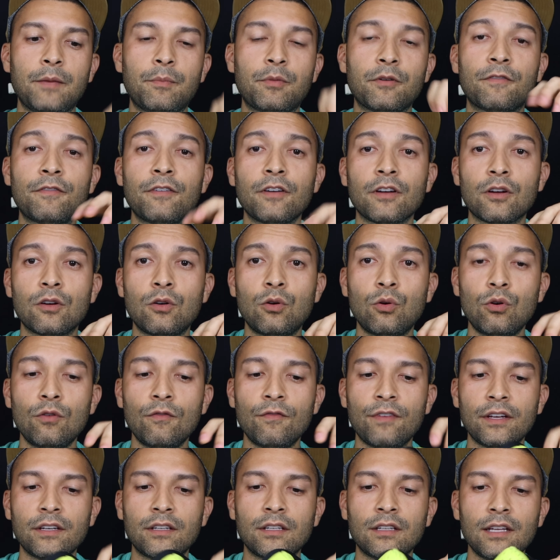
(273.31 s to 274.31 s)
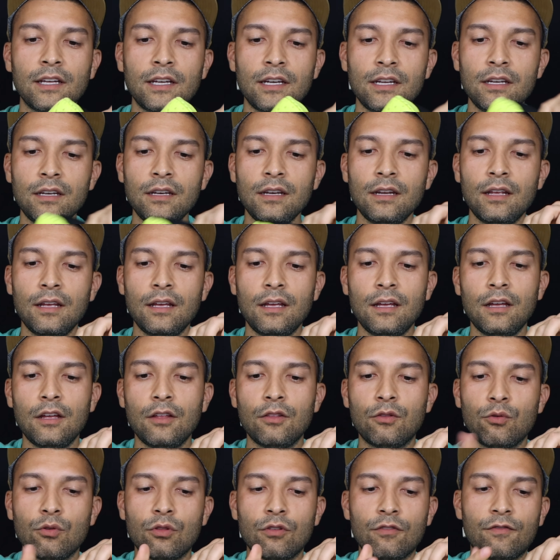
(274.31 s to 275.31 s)
foot cool and ventilated
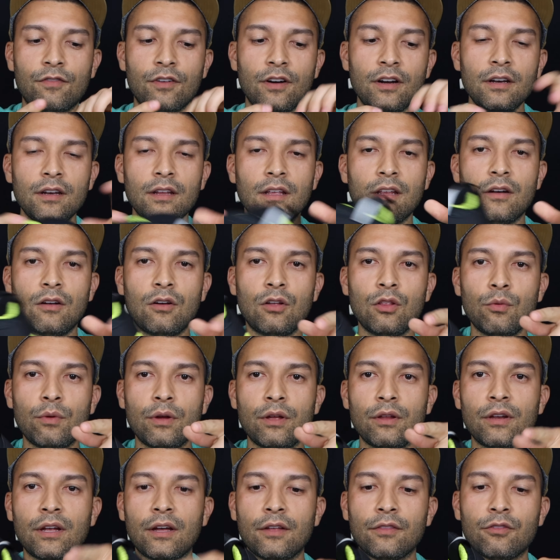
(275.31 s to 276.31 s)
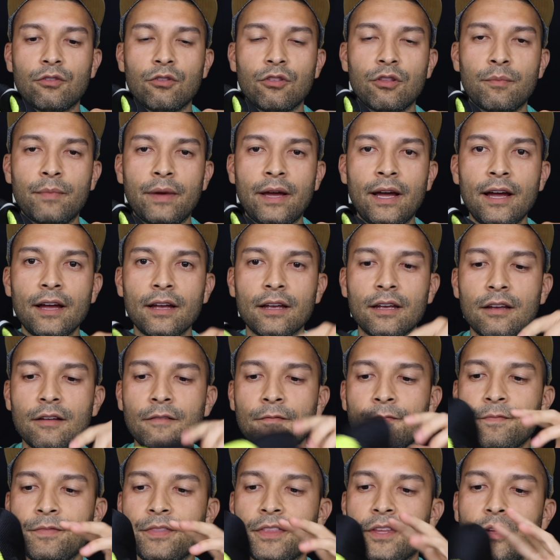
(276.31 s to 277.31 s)
through the front and all the way up through the back.
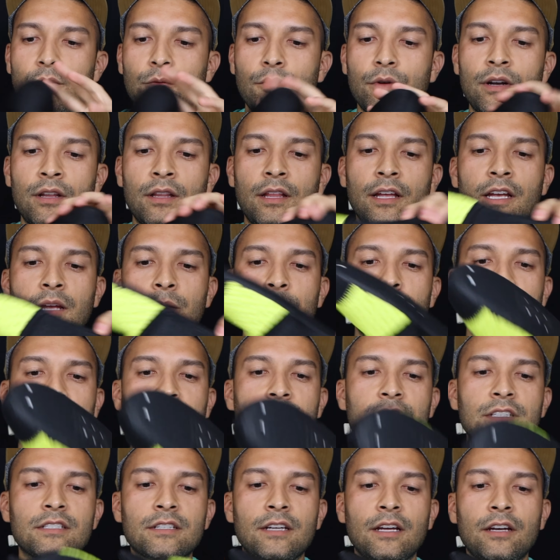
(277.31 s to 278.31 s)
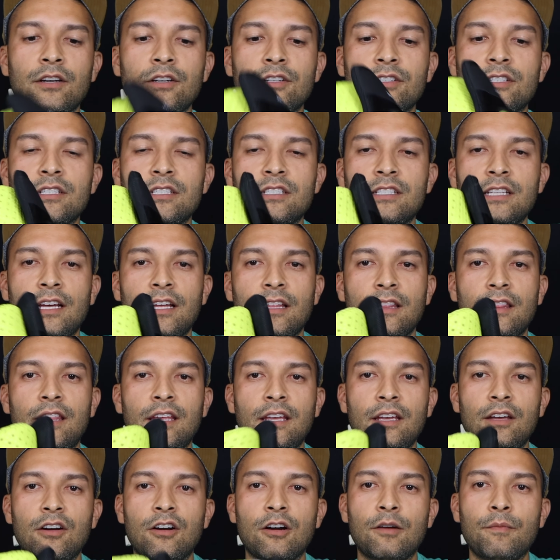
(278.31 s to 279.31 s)
What I like about these liners is that
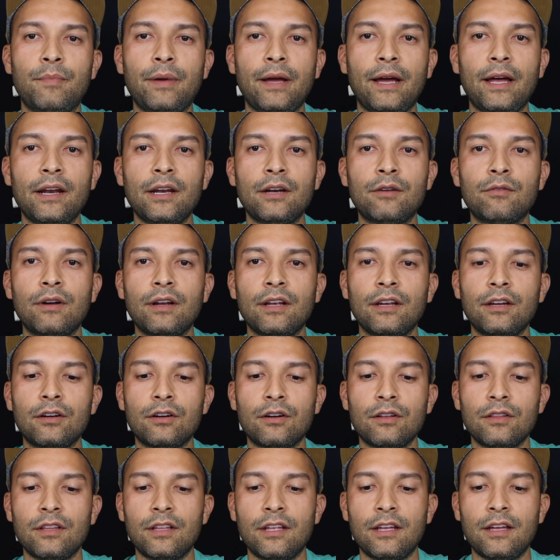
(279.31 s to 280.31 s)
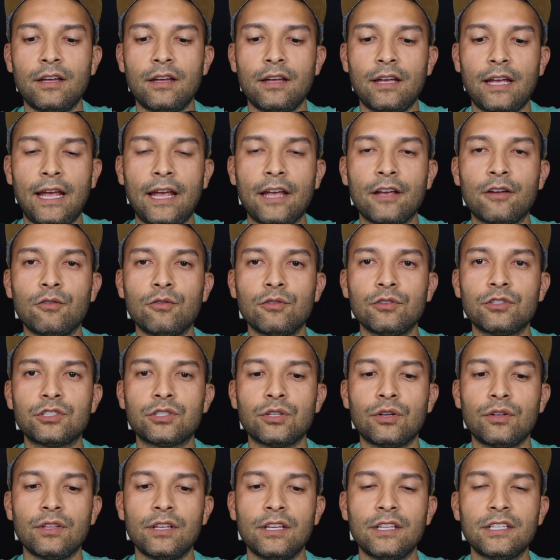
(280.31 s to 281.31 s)
they are padded right here on the ankles.
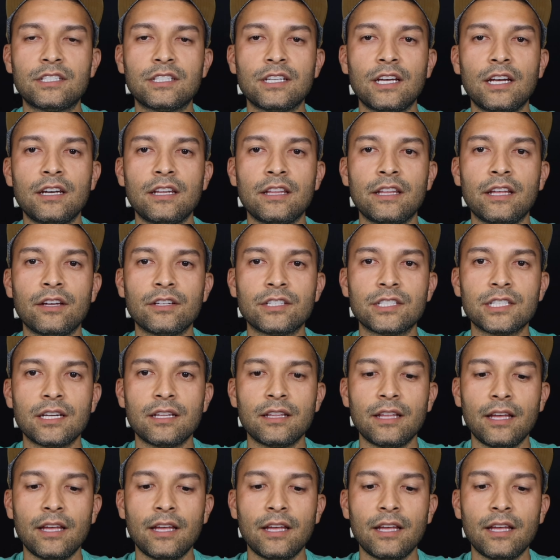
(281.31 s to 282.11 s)
So on the inside and the outside